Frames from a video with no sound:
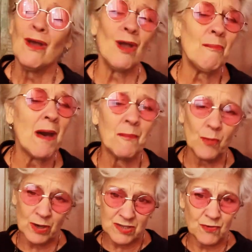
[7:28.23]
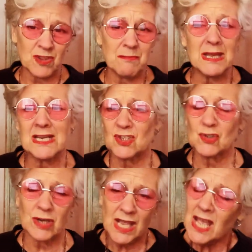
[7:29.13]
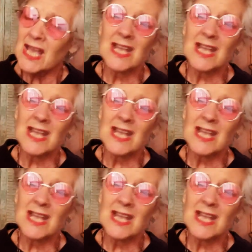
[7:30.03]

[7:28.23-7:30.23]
her mum works for the ministry.